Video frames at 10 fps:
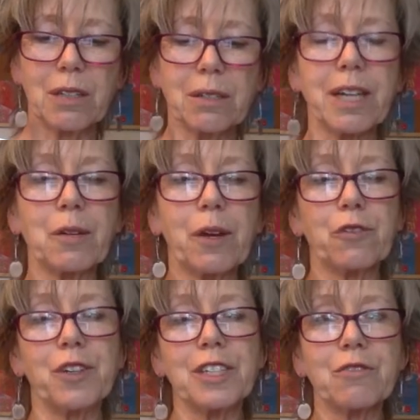looking at my
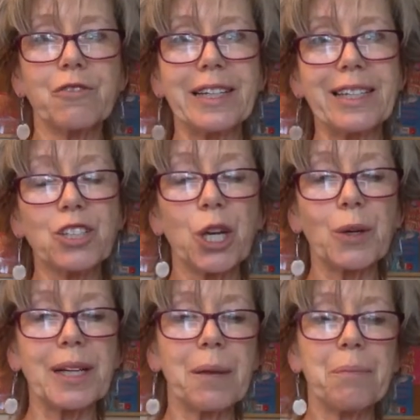feet and feeling
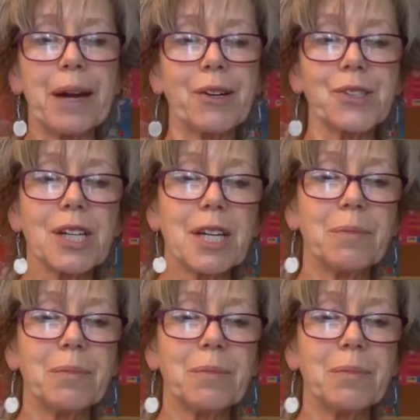totally embarrassed,